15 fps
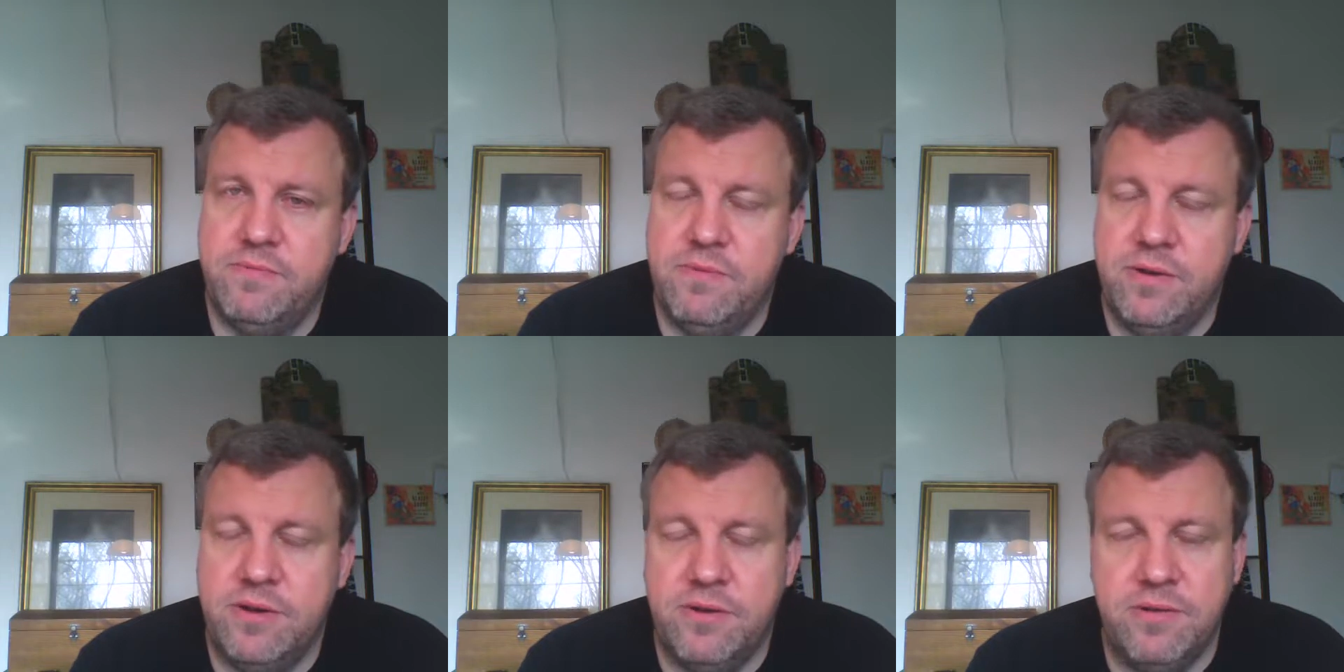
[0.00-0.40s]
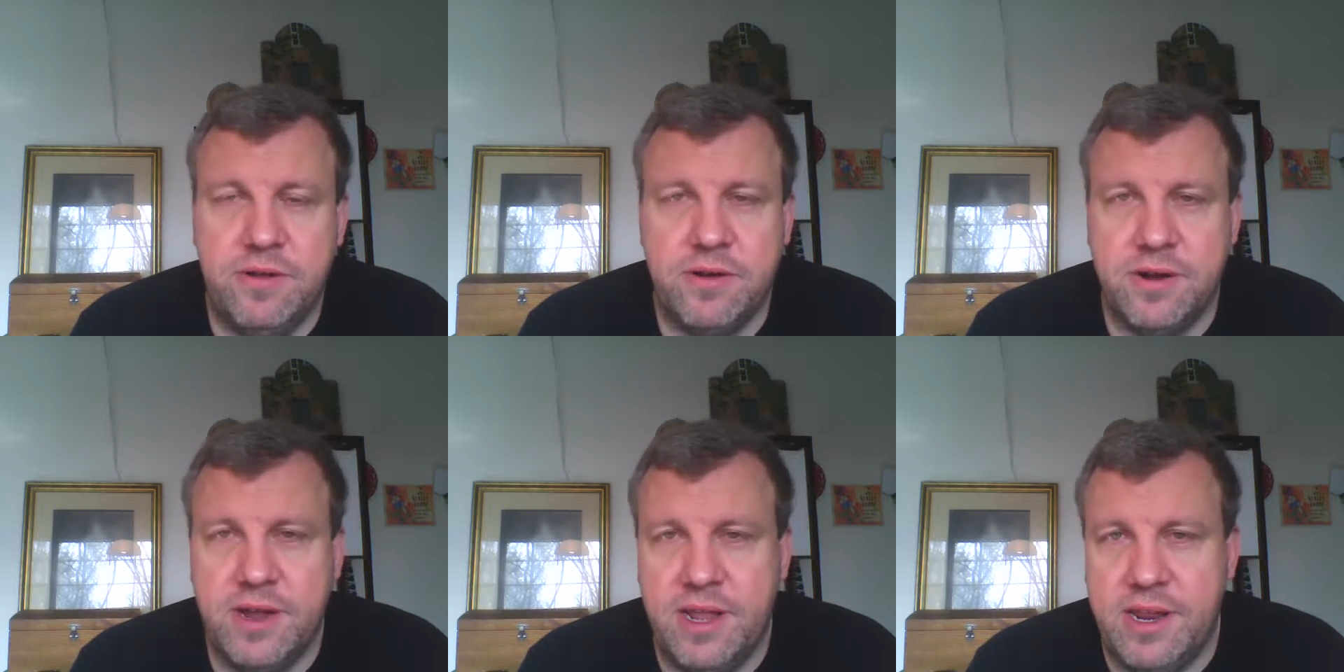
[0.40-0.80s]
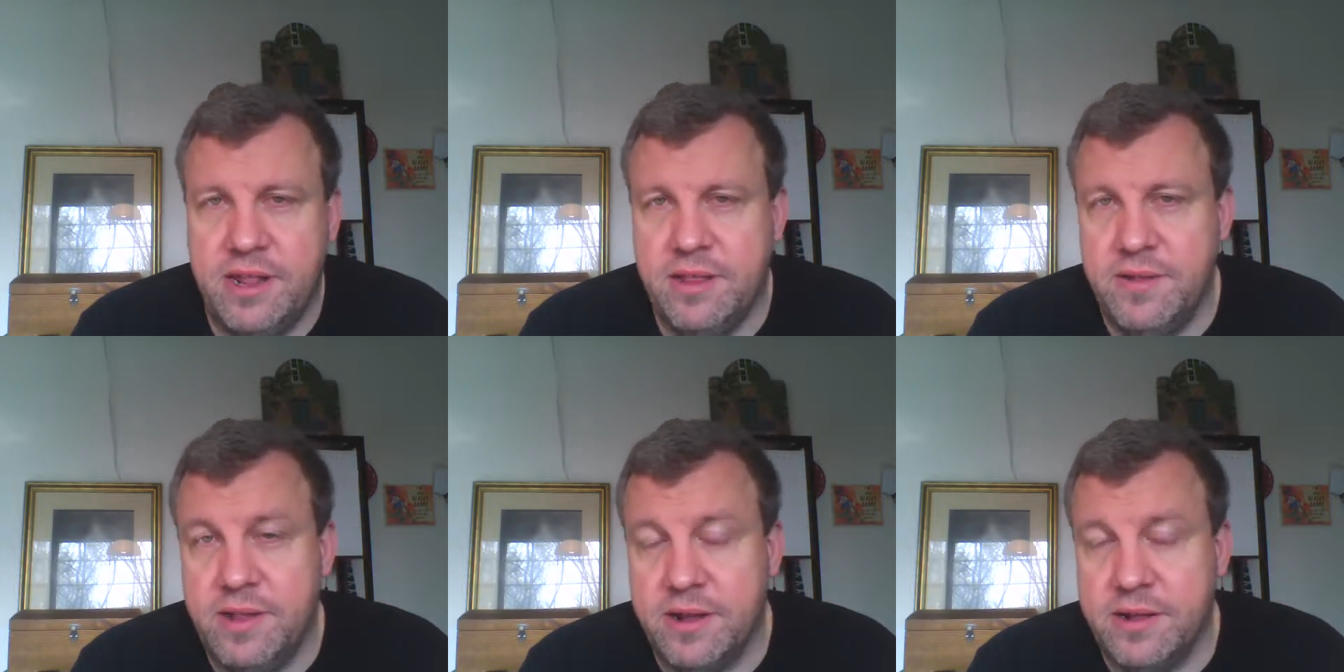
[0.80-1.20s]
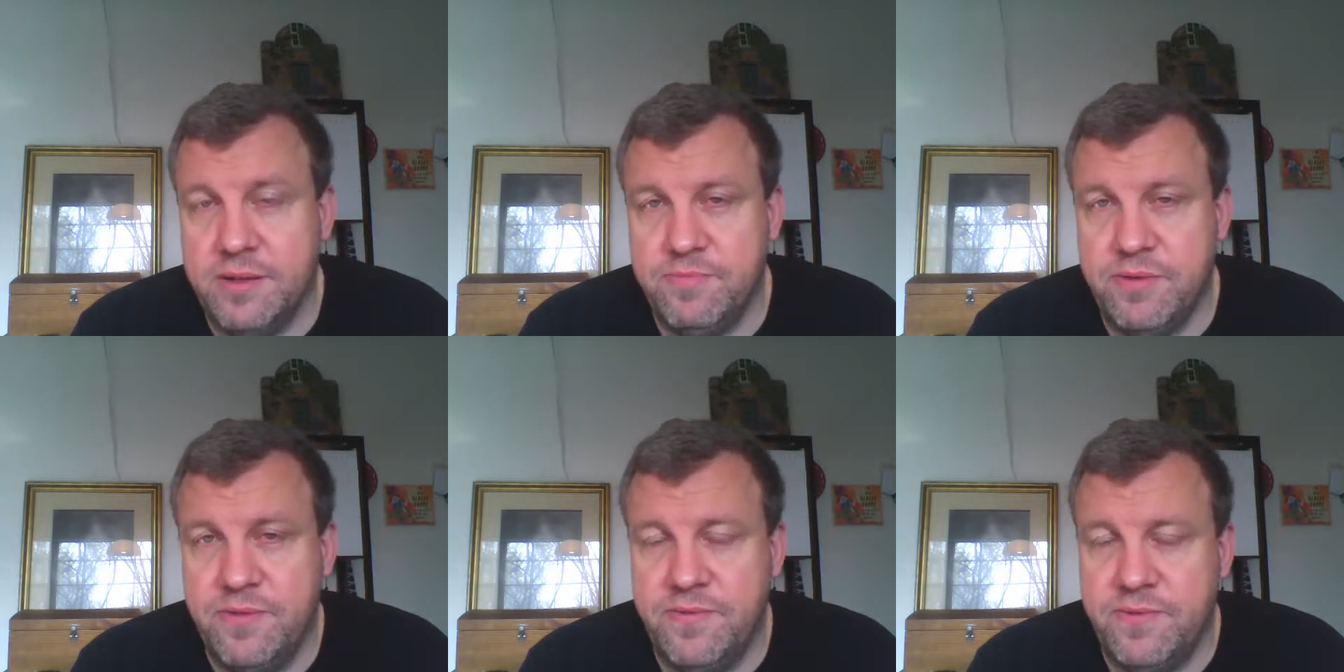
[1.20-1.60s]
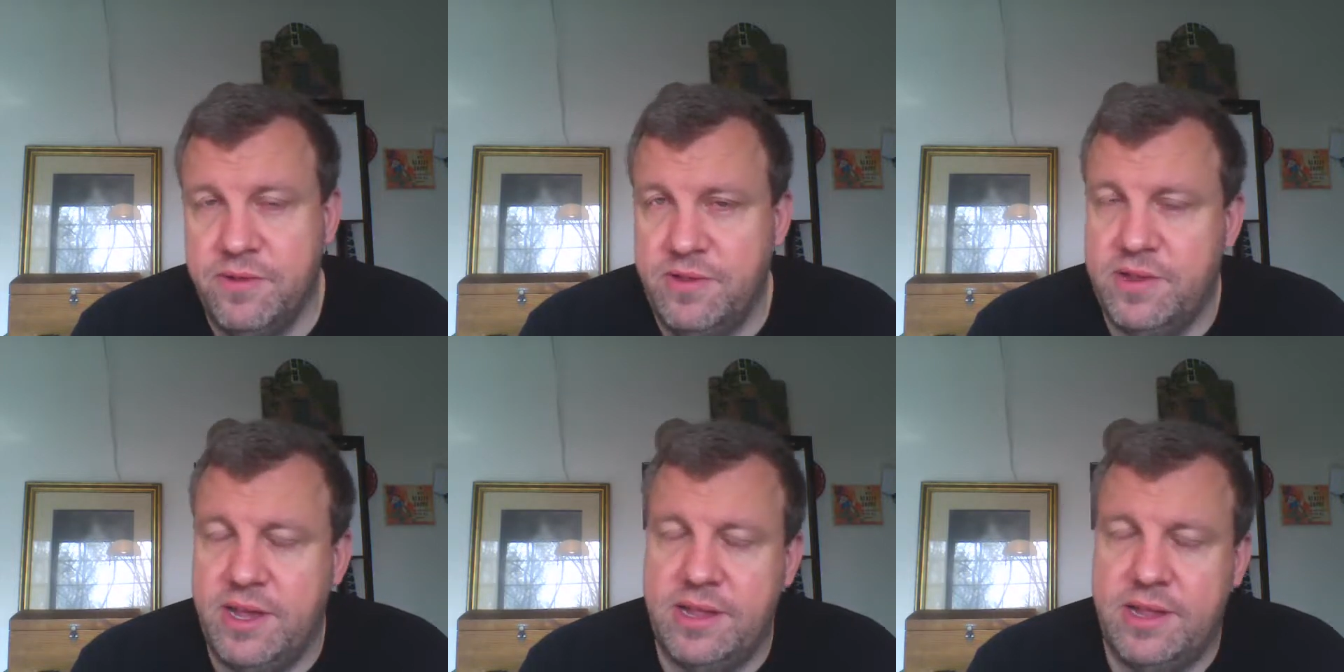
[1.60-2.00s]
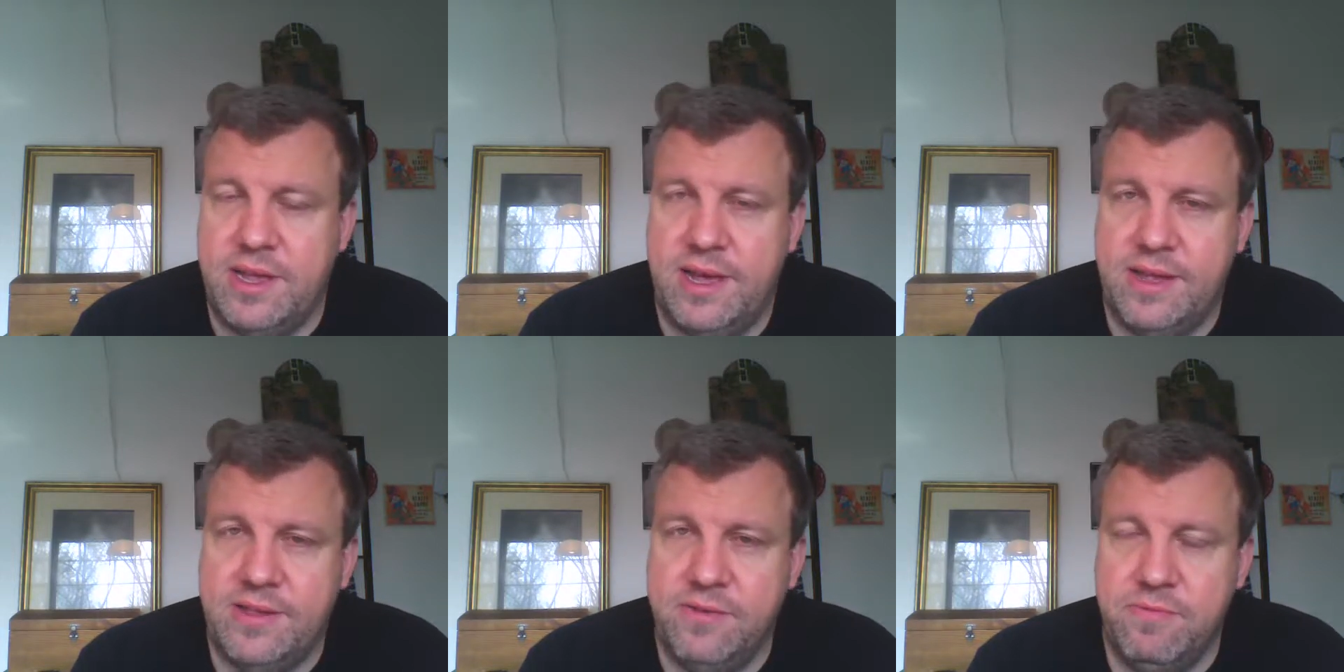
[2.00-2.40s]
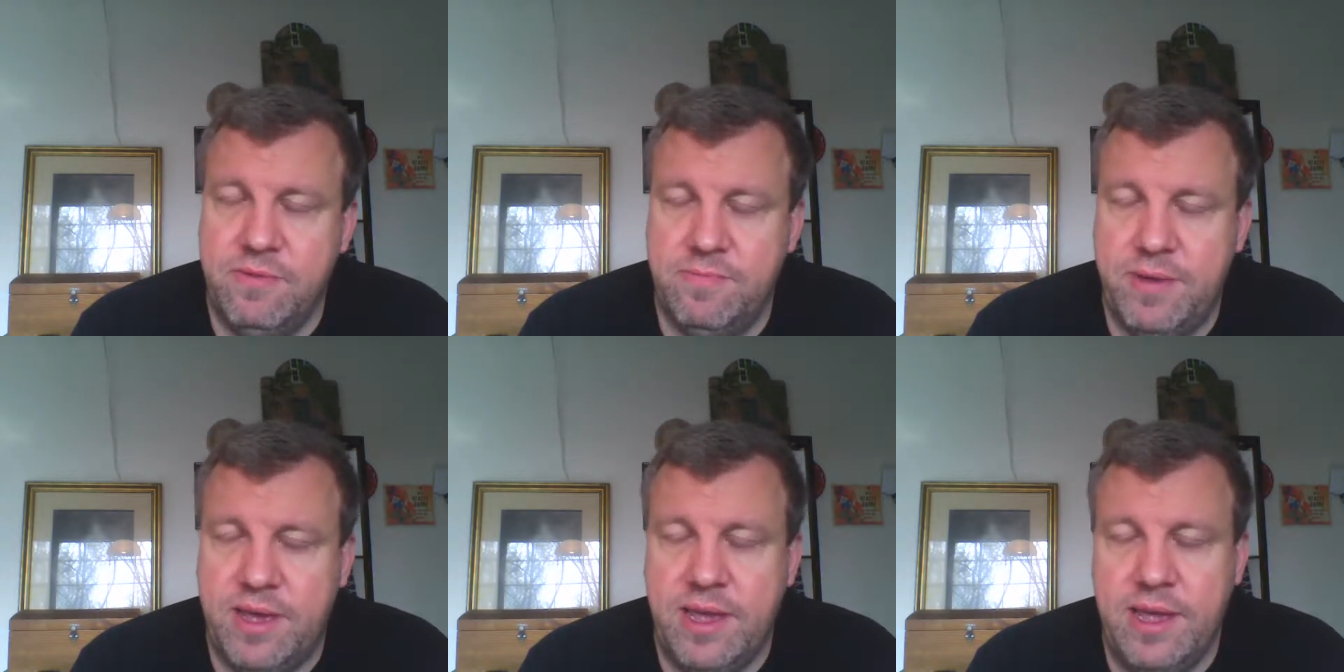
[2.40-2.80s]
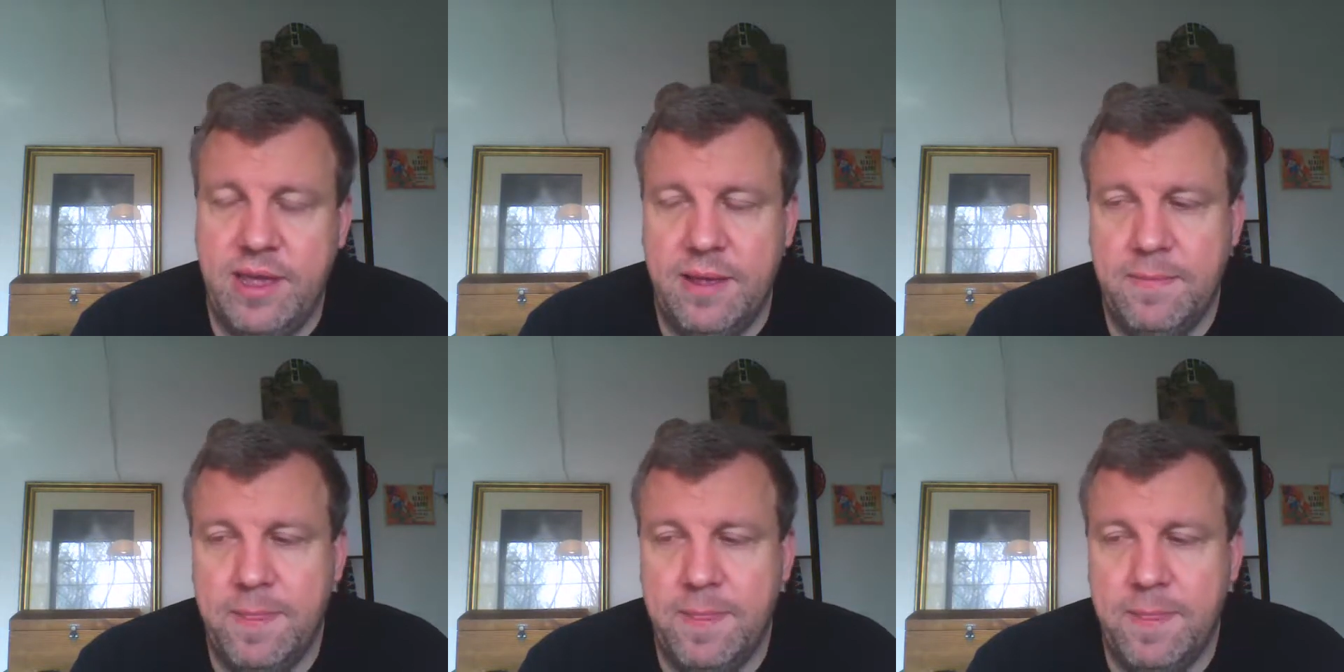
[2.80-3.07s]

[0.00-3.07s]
we're no longer getting deductibles for the state taxes we pay.